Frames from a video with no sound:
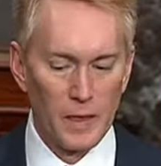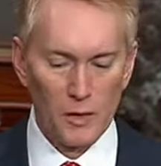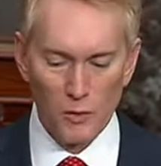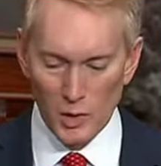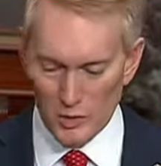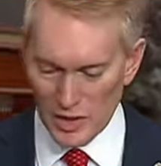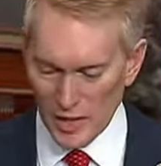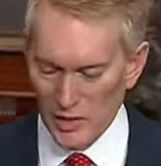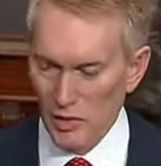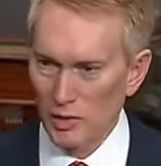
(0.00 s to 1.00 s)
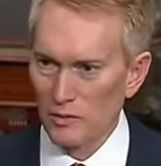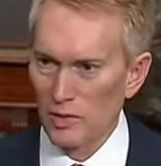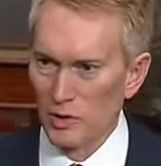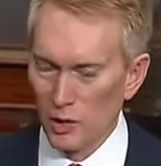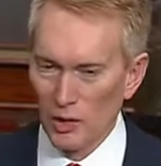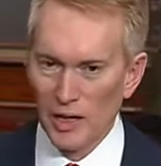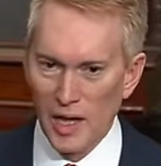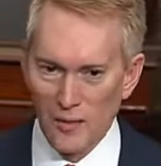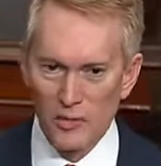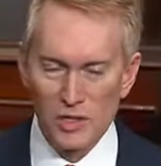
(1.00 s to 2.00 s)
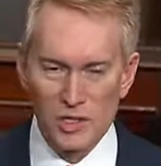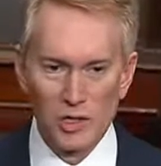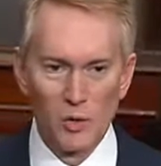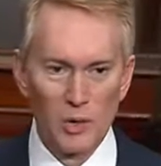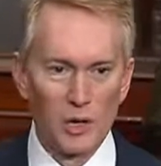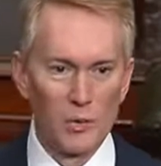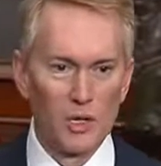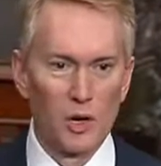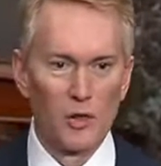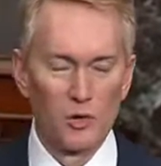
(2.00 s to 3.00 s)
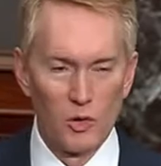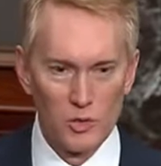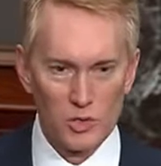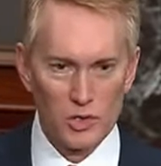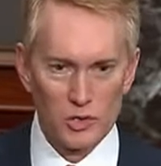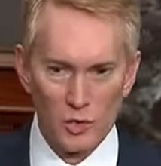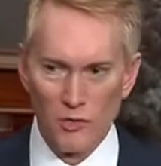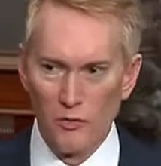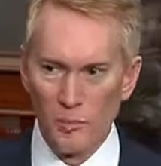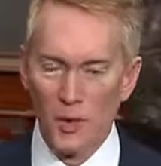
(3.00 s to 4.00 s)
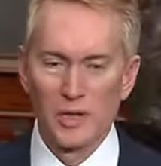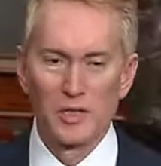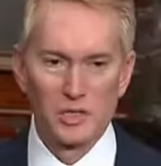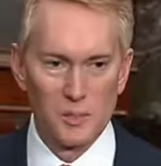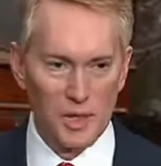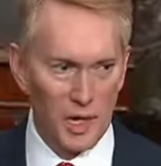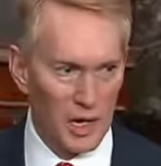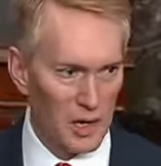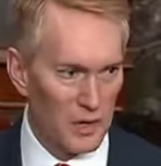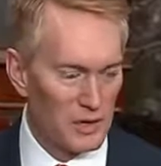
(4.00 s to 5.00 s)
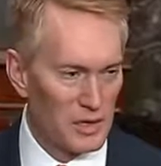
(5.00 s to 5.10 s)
What it was like to literally every single week when you go to the grocery store for prices to be higher,